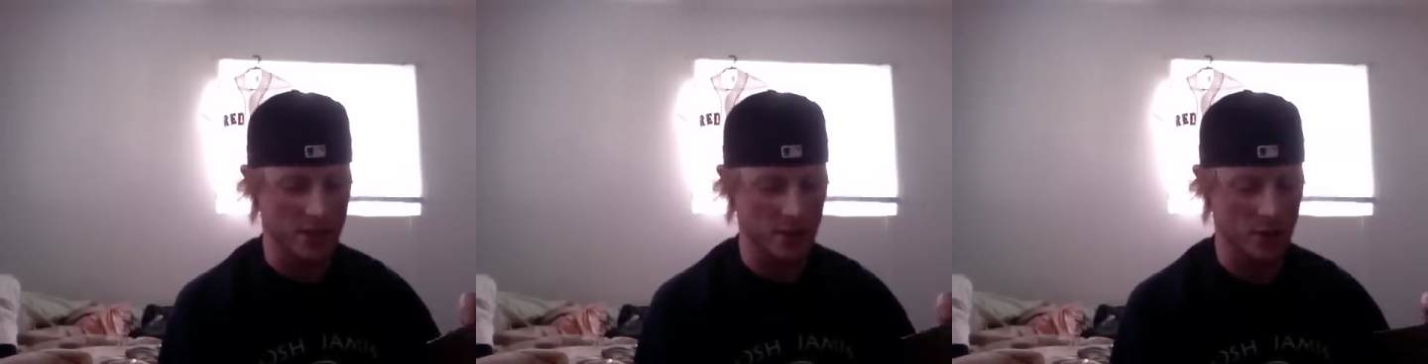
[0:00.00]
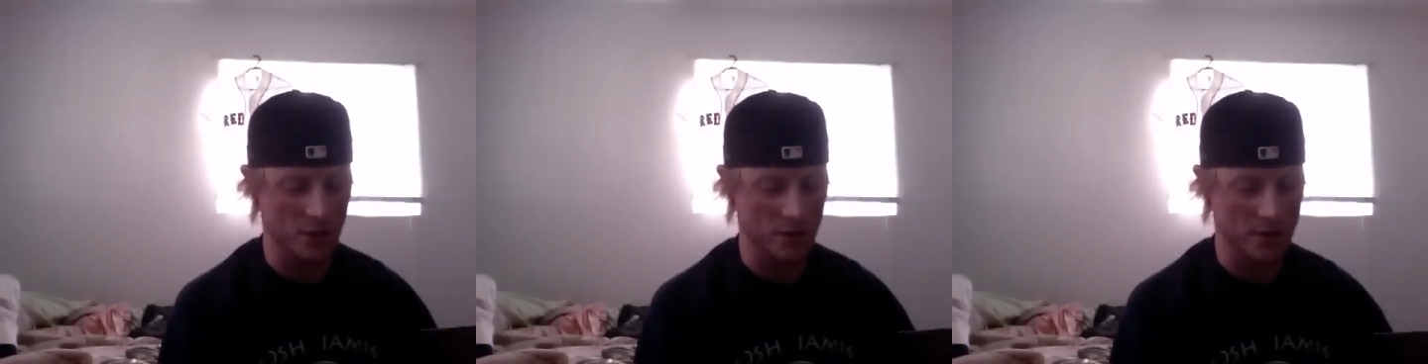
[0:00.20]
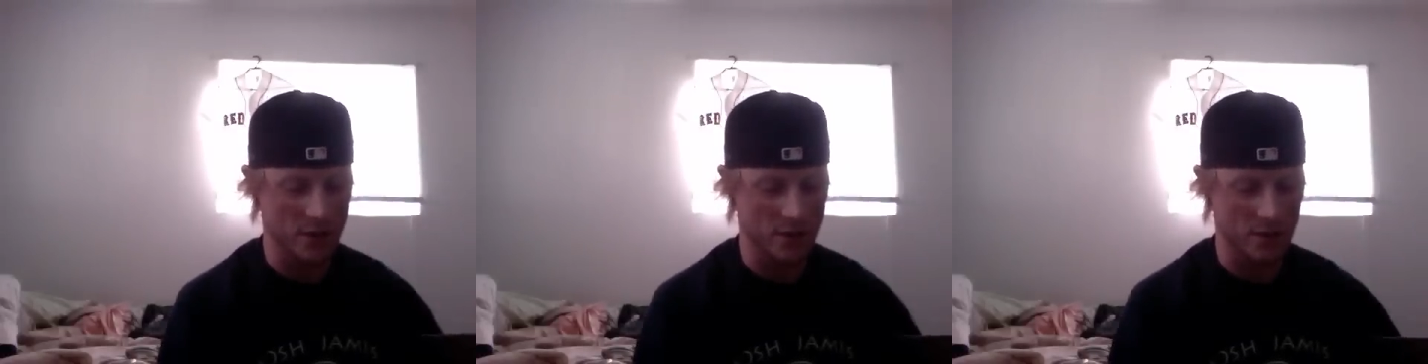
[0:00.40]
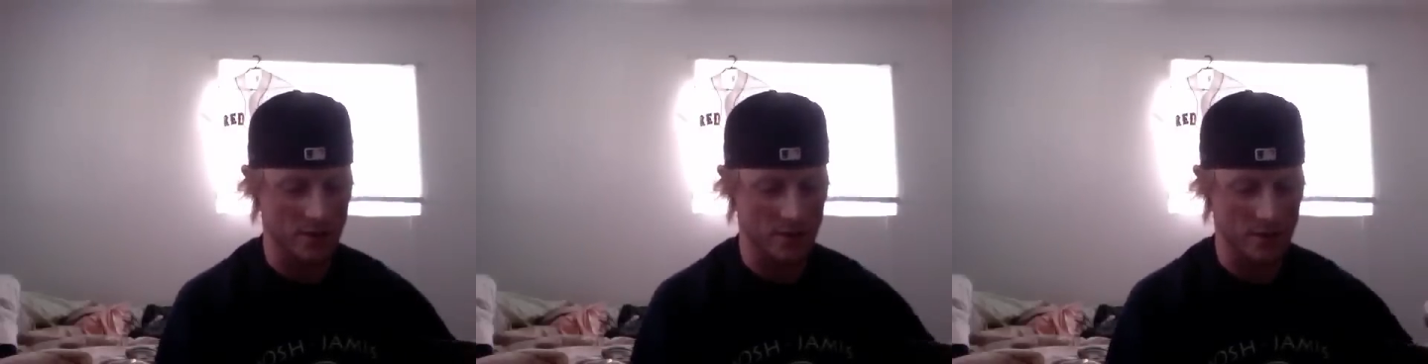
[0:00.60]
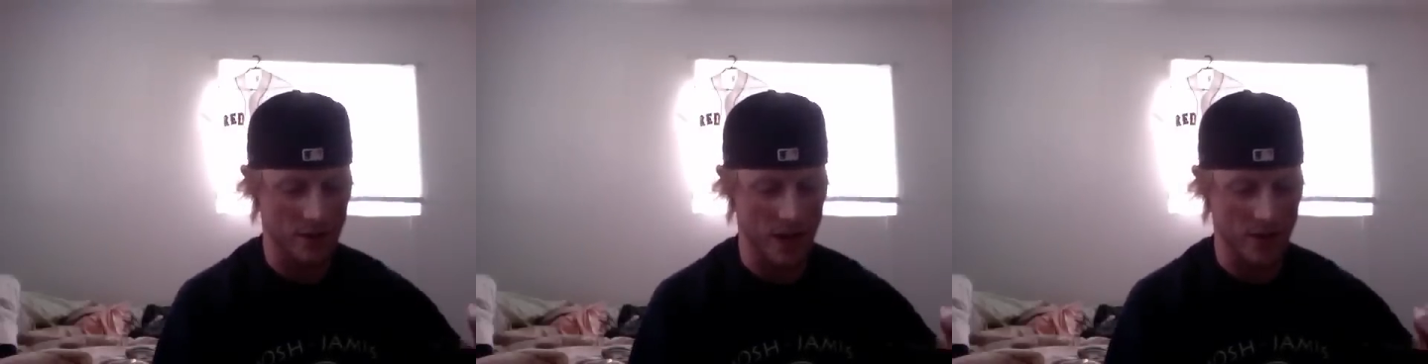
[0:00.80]
so
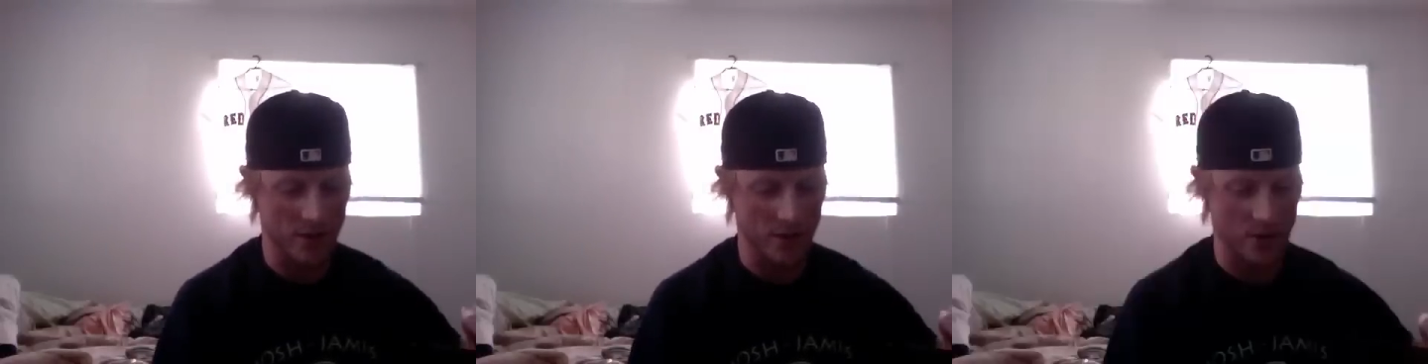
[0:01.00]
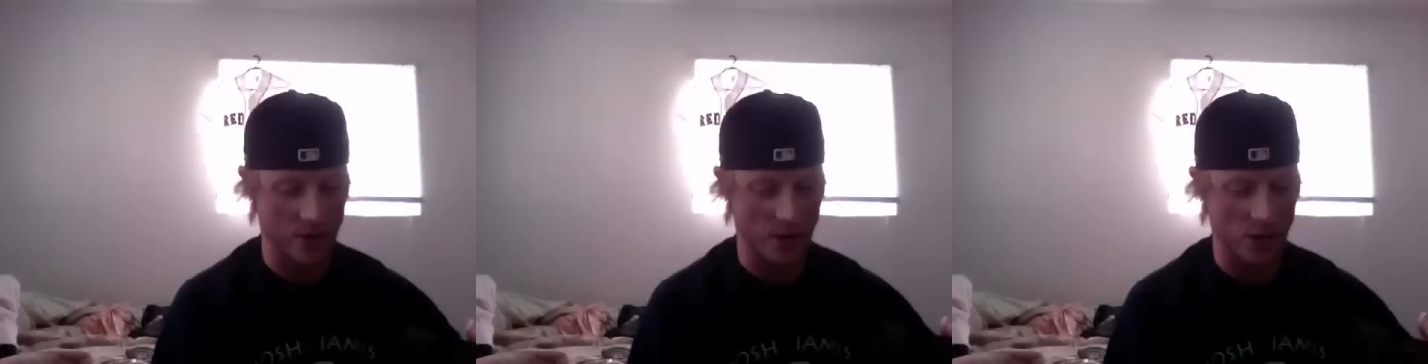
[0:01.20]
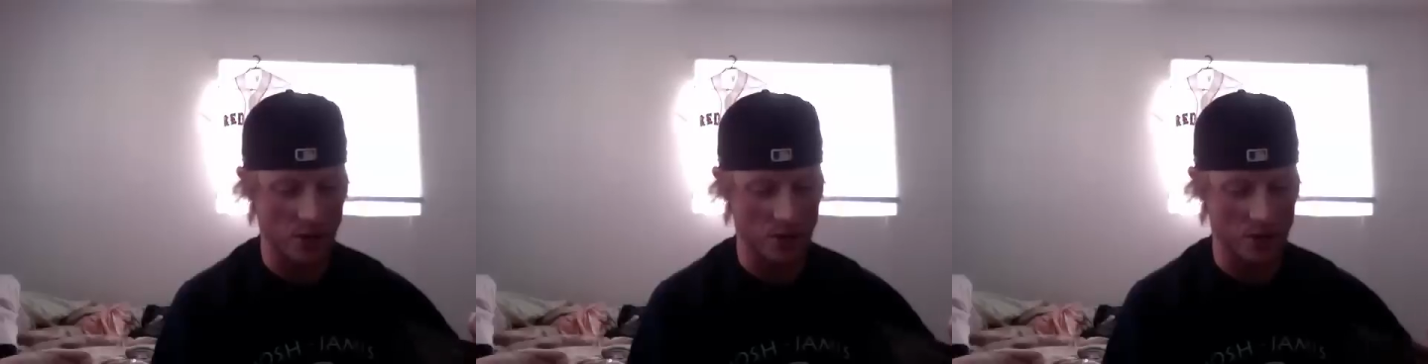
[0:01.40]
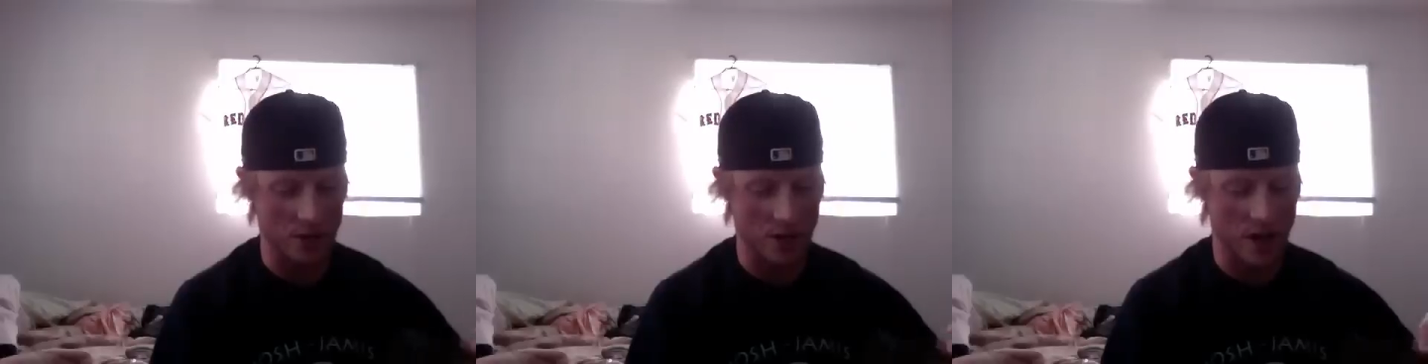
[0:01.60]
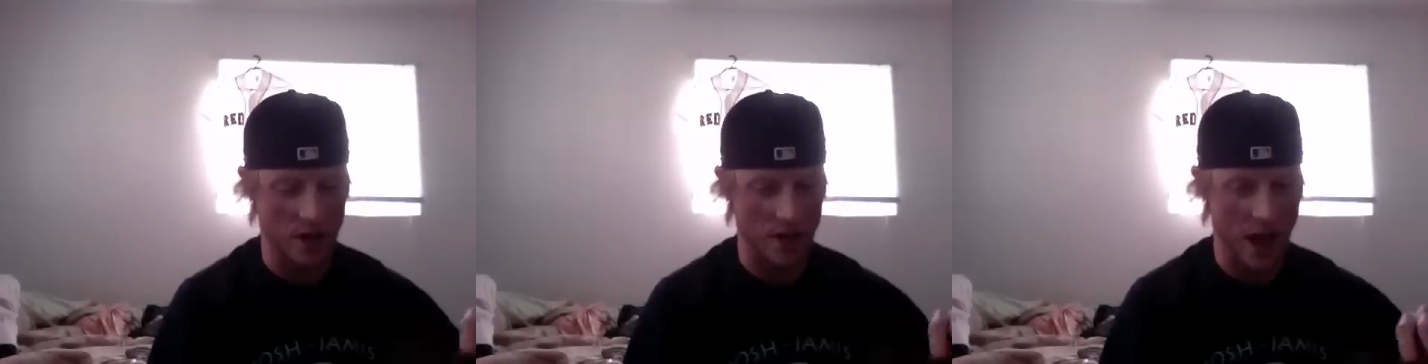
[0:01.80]
it's nice for
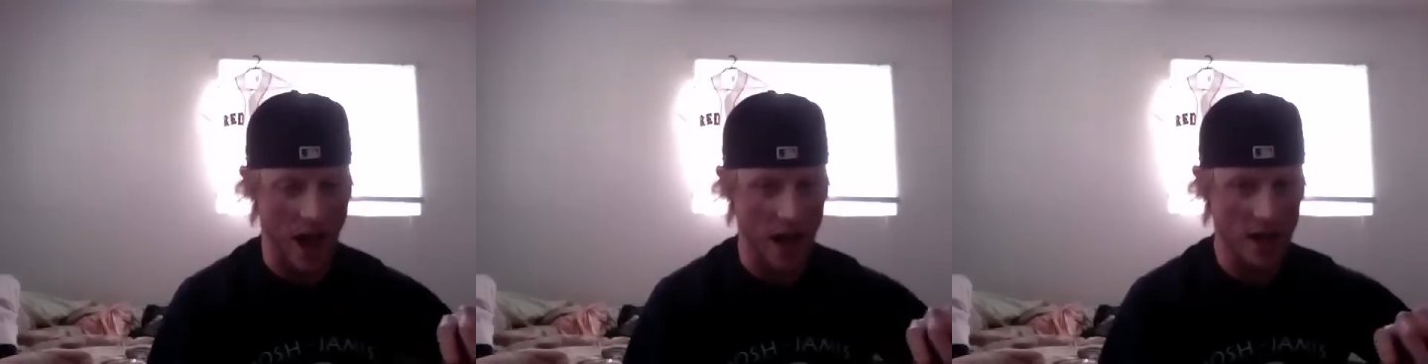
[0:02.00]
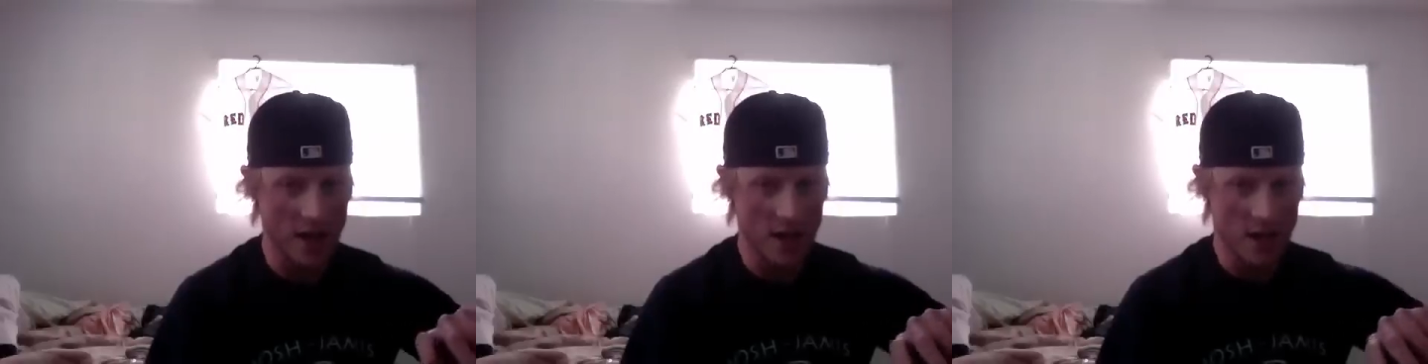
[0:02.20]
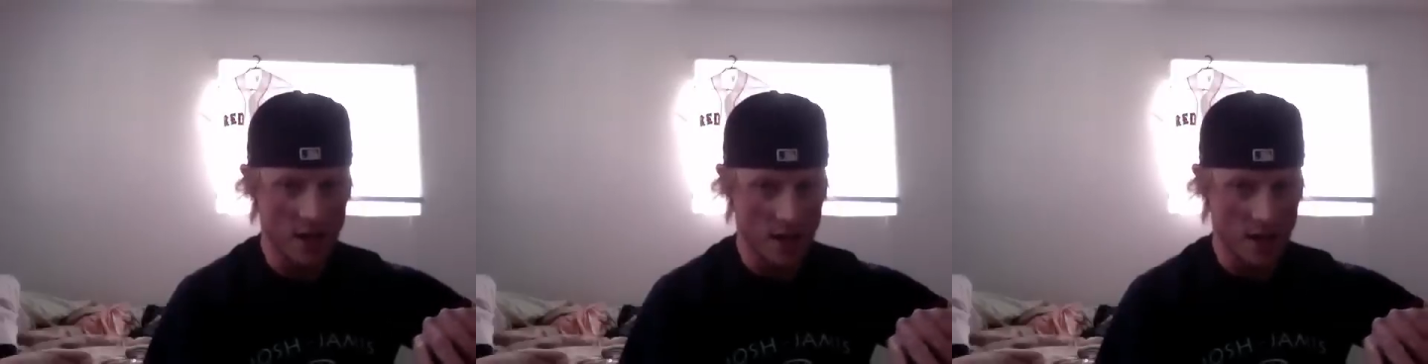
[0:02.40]
enclosure and all that.